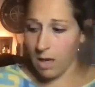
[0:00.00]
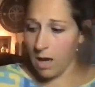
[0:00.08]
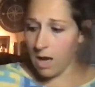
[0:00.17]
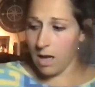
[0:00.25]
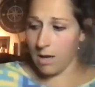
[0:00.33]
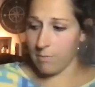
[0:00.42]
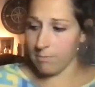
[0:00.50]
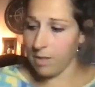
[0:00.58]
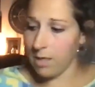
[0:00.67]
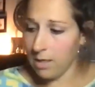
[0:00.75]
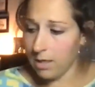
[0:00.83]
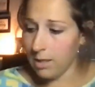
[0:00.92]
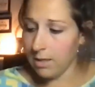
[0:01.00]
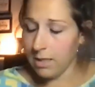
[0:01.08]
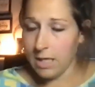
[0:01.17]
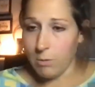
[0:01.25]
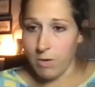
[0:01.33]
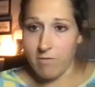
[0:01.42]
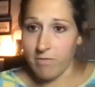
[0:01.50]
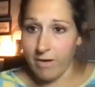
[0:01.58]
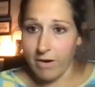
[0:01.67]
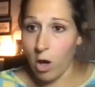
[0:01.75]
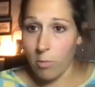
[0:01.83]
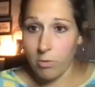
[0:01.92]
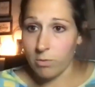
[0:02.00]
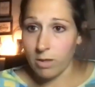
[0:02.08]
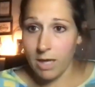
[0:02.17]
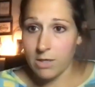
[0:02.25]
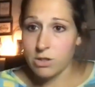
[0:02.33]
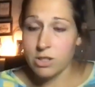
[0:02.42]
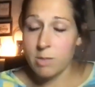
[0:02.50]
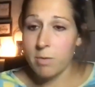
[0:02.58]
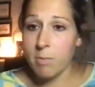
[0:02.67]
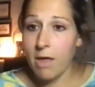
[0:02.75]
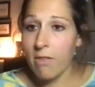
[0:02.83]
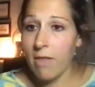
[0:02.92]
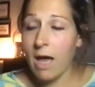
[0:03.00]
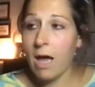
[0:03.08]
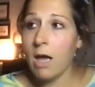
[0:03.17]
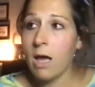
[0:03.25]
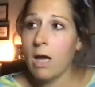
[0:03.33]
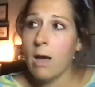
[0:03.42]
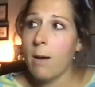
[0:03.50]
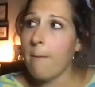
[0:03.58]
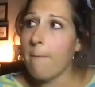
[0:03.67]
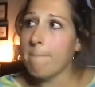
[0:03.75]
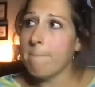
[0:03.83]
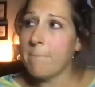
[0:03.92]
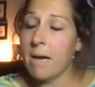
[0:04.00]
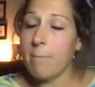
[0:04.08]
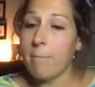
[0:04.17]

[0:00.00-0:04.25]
And we have a very open relationship about that. But